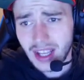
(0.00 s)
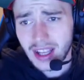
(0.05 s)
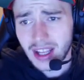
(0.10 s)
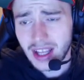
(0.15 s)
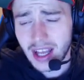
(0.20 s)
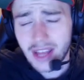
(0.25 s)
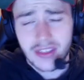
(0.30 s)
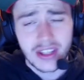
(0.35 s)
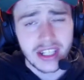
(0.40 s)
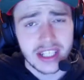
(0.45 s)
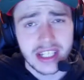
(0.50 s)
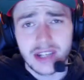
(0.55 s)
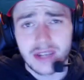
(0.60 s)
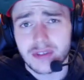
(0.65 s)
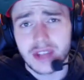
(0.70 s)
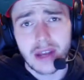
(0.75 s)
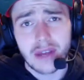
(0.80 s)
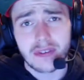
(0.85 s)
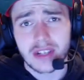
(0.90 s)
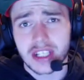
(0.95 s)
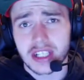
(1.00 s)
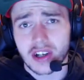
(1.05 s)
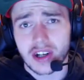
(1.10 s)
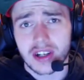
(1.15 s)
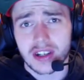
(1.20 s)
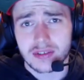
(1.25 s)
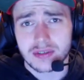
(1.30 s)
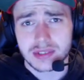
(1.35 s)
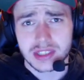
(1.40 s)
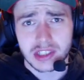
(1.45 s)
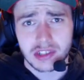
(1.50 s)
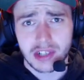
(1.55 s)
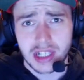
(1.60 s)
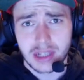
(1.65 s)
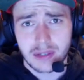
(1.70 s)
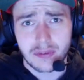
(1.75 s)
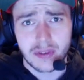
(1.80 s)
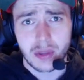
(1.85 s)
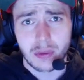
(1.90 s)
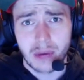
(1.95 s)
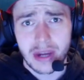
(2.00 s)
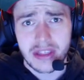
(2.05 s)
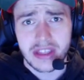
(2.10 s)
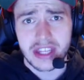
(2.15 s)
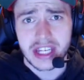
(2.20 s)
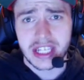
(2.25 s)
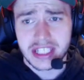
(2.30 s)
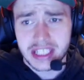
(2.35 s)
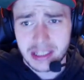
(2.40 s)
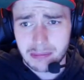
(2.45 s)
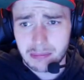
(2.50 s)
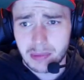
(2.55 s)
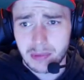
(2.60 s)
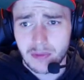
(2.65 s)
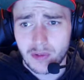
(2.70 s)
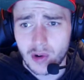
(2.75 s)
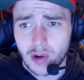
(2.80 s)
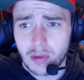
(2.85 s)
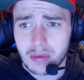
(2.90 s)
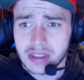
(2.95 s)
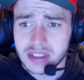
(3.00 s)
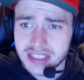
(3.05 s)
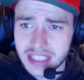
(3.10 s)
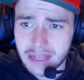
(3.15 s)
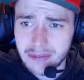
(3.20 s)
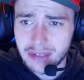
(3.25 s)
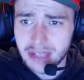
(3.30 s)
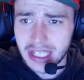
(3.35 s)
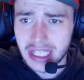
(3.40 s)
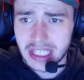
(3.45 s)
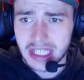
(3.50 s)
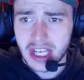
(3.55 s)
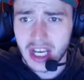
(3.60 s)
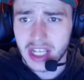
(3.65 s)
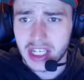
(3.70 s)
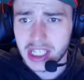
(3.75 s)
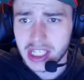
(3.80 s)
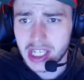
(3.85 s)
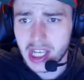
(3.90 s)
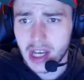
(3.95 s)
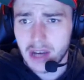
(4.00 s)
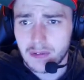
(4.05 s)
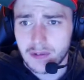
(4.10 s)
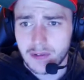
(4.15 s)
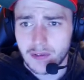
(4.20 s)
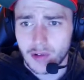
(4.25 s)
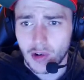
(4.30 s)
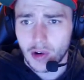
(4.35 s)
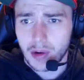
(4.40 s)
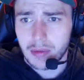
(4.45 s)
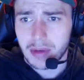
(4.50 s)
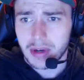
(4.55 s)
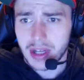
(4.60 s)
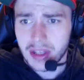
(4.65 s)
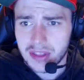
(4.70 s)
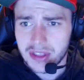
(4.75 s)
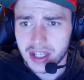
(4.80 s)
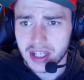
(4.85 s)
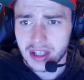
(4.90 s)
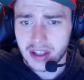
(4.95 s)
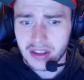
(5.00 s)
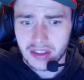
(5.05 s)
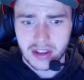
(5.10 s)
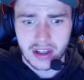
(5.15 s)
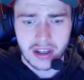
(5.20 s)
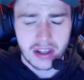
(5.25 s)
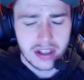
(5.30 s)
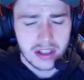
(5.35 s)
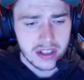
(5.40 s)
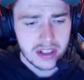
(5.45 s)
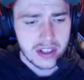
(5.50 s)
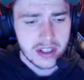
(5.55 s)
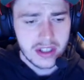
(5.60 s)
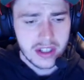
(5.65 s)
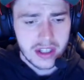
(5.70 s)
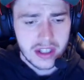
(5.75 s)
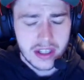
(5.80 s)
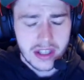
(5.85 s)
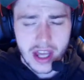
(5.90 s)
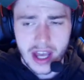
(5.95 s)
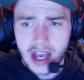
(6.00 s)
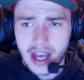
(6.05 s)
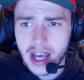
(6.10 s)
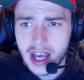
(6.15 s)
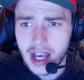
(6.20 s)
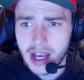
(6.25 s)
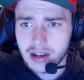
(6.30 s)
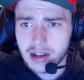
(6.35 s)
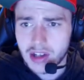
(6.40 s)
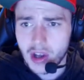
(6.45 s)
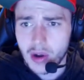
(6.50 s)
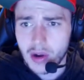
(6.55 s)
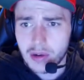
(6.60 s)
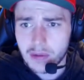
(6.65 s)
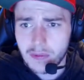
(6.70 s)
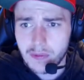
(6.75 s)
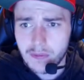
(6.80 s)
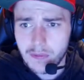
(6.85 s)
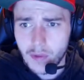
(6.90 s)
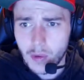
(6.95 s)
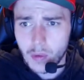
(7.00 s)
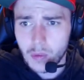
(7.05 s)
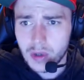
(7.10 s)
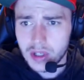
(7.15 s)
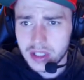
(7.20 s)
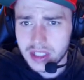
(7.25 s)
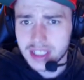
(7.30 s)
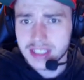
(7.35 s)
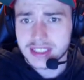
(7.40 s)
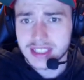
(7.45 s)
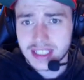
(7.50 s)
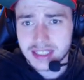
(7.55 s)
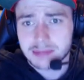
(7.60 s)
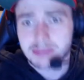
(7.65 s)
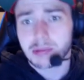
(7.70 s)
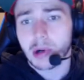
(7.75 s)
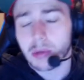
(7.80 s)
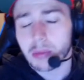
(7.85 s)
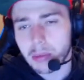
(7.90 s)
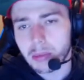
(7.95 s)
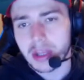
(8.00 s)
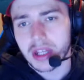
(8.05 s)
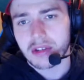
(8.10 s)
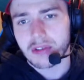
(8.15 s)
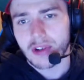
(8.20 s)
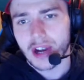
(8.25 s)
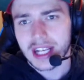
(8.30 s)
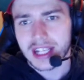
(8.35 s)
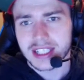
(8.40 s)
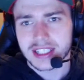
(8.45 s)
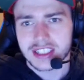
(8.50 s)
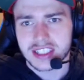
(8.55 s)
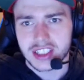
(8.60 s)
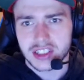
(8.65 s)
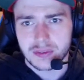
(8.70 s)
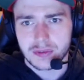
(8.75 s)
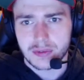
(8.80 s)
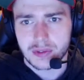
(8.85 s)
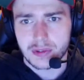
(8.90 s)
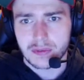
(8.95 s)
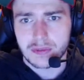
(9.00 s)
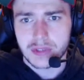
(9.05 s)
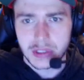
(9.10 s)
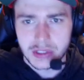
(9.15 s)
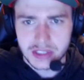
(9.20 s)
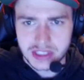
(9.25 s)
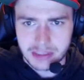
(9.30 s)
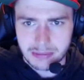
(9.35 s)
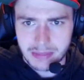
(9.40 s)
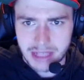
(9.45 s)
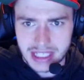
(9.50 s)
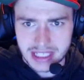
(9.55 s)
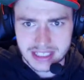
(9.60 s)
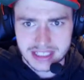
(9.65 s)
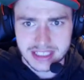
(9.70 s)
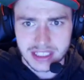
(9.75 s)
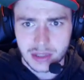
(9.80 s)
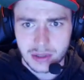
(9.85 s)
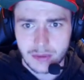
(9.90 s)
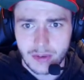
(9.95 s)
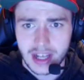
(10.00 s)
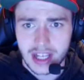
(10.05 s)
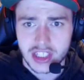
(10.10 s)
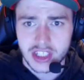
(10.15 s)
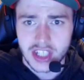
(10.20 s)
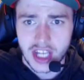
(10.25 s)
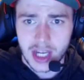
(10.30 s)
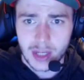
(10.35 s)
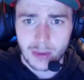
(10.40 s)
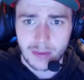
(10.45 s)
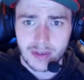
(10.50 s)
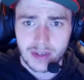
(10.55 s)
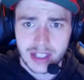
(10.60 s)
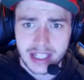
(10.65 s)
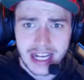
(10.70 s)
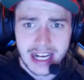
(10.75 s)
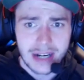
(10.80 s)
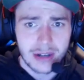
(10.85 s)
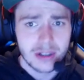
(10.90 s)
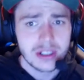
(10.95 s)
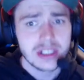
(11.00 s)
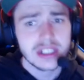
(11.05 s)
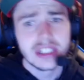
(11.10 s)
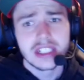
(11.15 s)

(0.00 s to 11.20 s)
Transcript: I think you've definitely got to give him some credit for the way that he did perform. It was definitely a learning curve for him, and I think that going forward, it's probably the right decision for Infused to make, still without a shadow of a doubt.